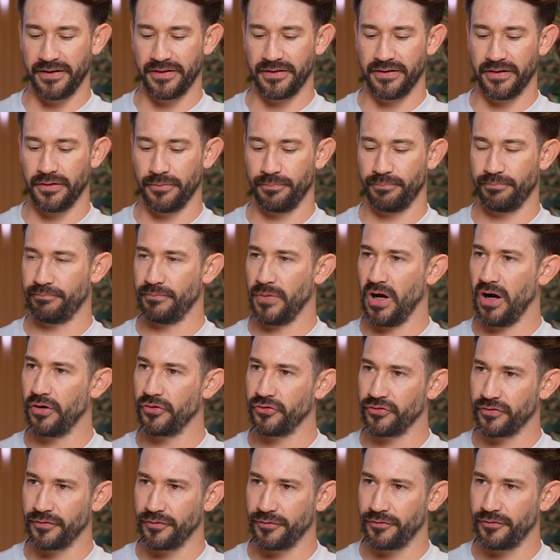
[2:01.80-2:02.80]
the
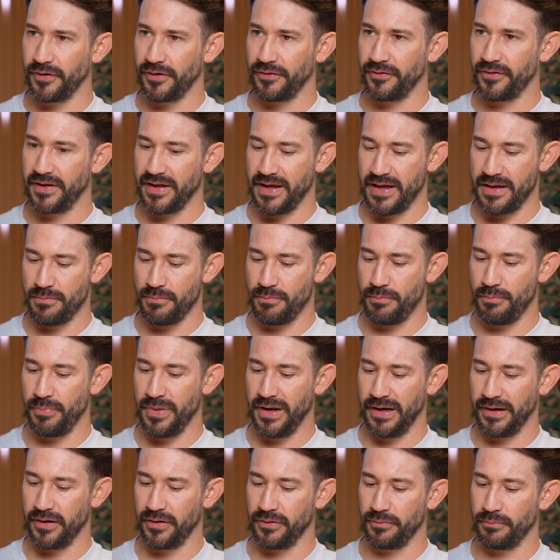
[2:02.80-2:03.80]
158
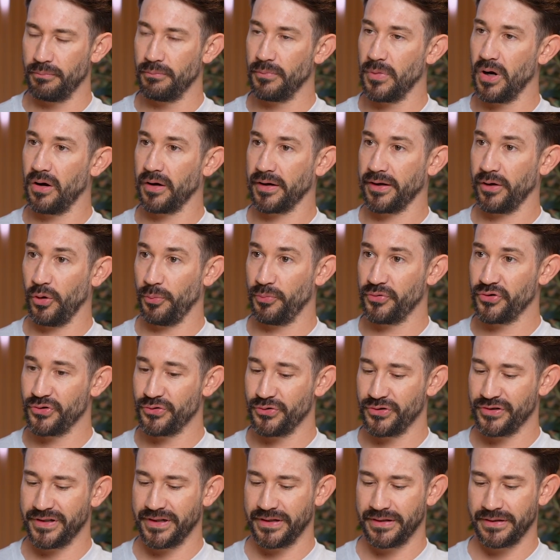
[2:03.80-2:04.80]
billion market
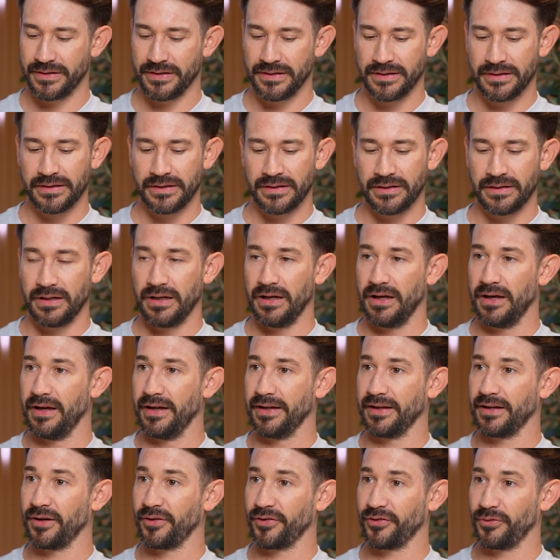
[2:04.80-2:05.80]
opportunity
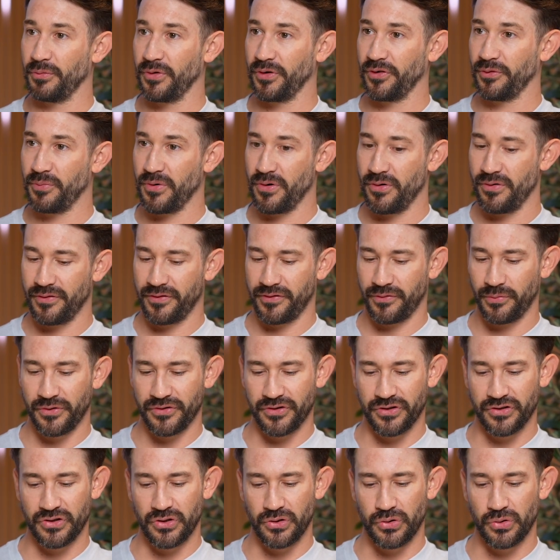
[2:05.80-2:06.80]
in customer experience, which
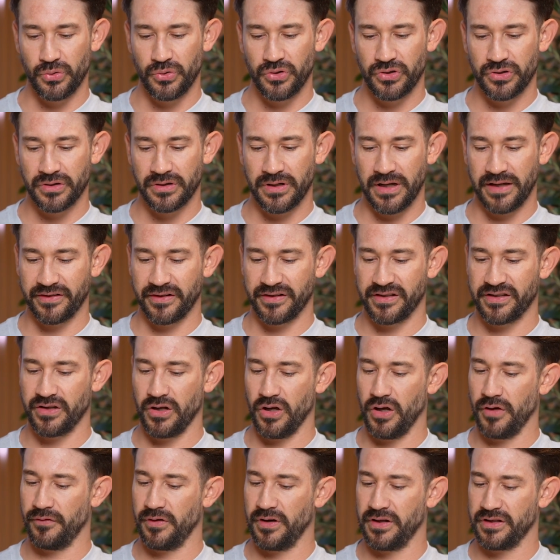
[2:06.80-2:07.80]
is huge, as a
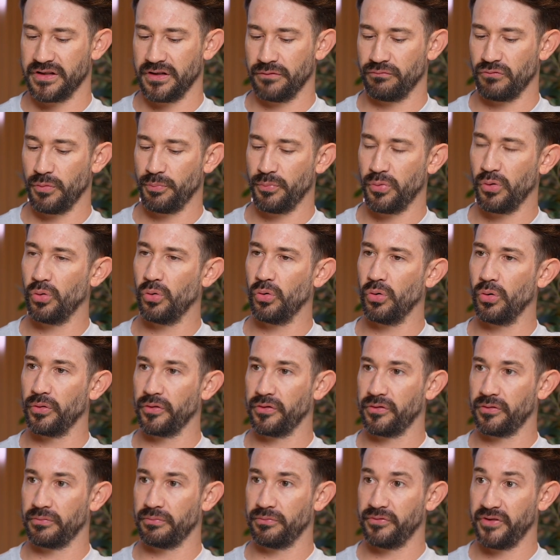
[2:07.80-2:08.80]
service, and
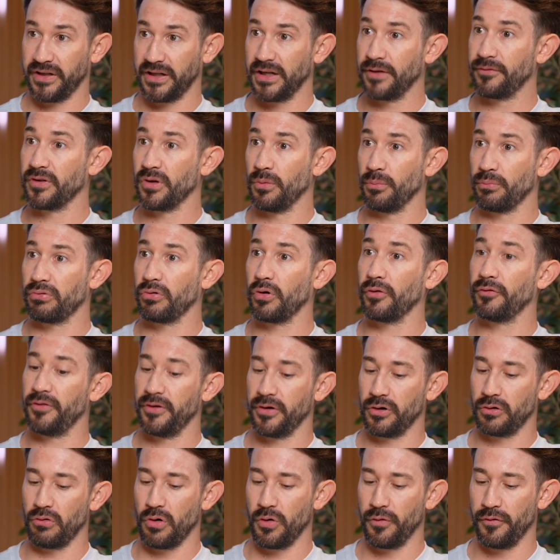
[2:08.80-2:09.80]
reports significant
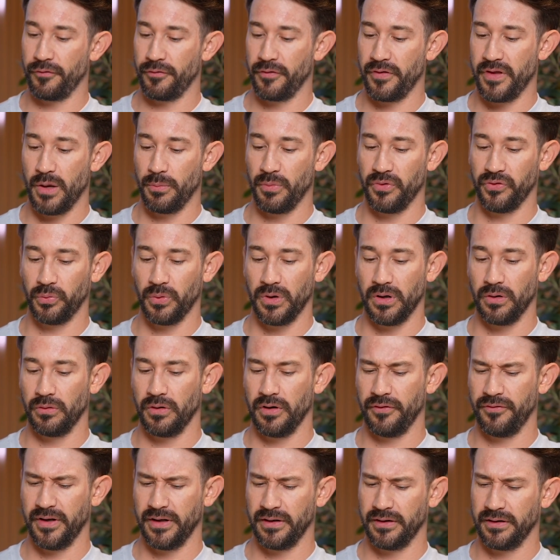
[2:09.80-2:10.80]
profit growth for them as well.
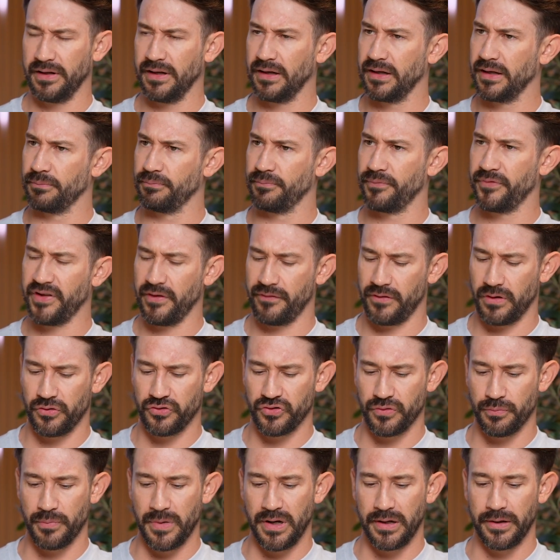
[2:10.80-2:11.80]
I think nearly
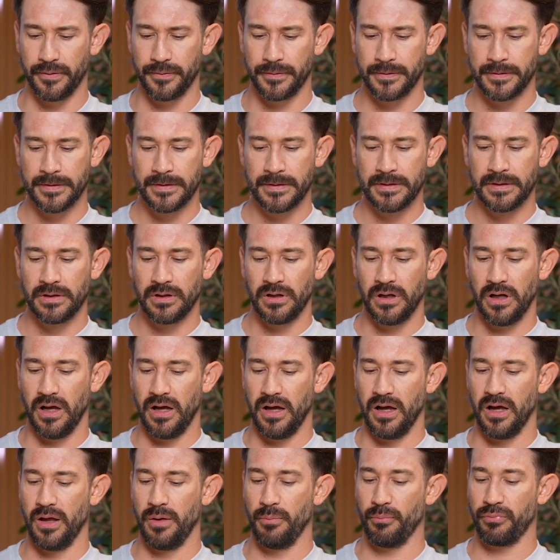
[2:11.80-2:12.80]
700 million
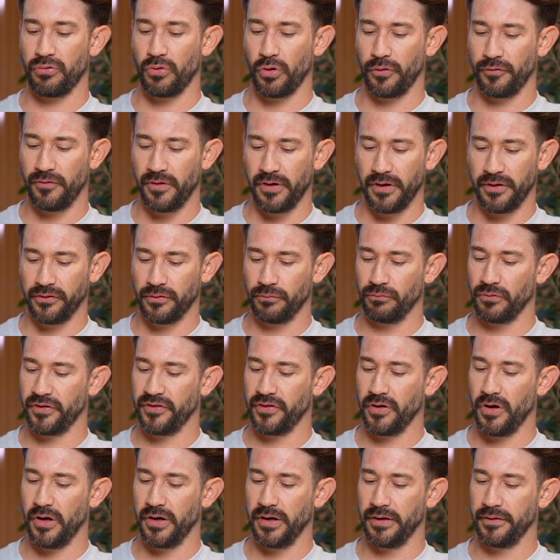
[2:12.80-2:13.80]
in profits and
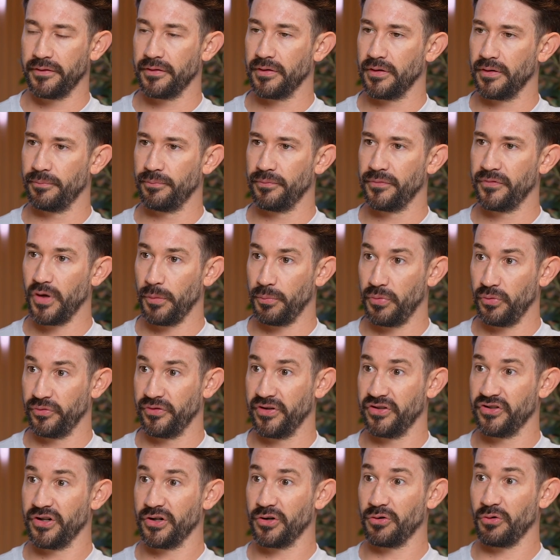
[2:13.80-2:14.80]
returning to
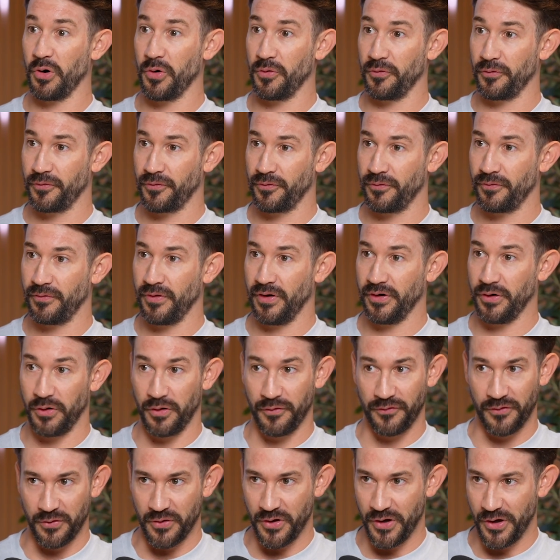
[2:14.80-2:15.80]
double-digit growth. I don't know
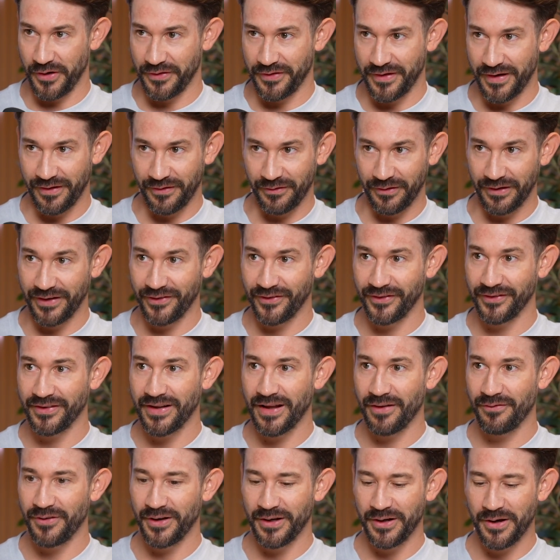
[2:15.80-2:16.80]
if you heard that, but listen to
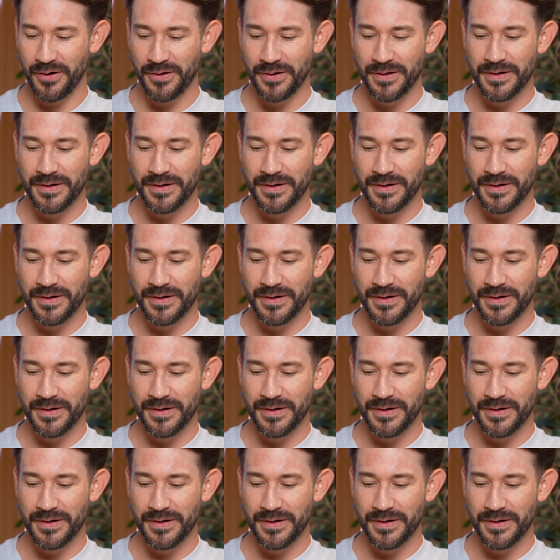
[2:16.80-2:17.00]
that video.